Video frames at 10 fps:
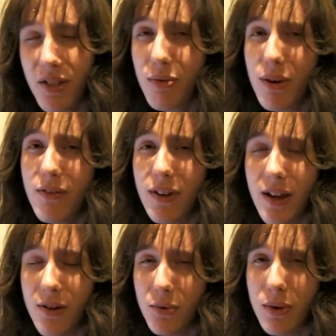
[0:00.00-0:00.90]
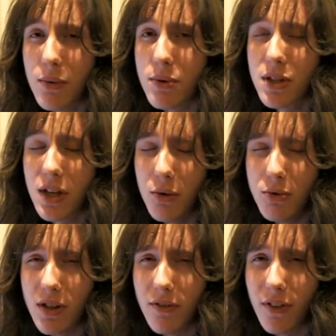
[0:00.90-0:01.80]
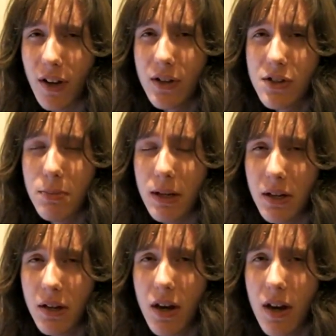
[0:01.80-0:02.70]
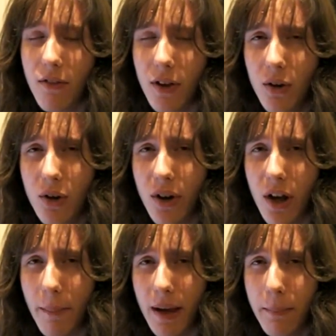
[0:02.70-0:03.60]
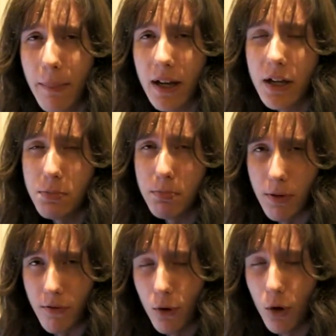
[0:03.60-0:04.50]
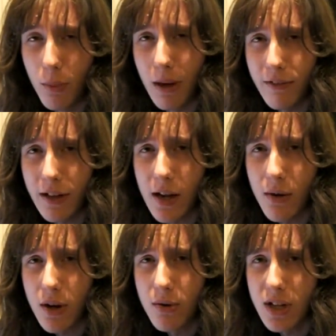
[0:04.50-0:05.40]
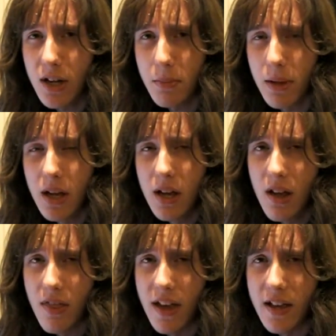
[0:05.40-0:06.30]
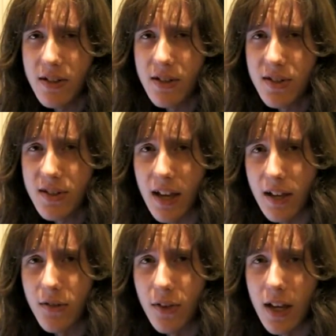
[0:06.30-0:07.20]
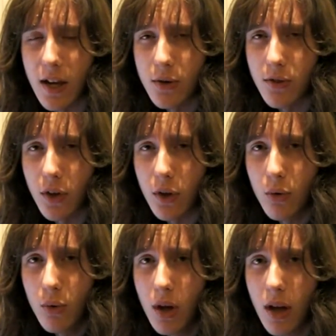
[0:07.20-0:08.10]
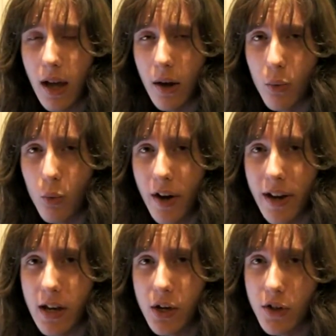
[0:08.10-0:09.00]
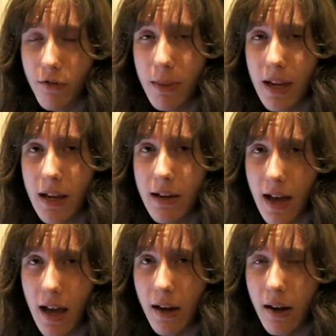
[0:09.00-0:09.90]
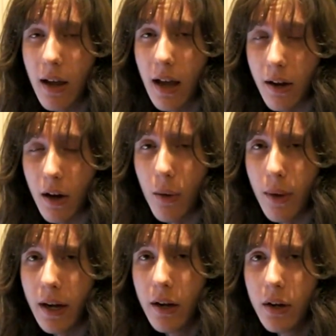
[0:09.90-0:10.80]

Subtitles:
3 videos a week was cute at first, but if you look on our main page before my video goes up, there's 6 videos of you and 1 each of me, Dan, and Owen.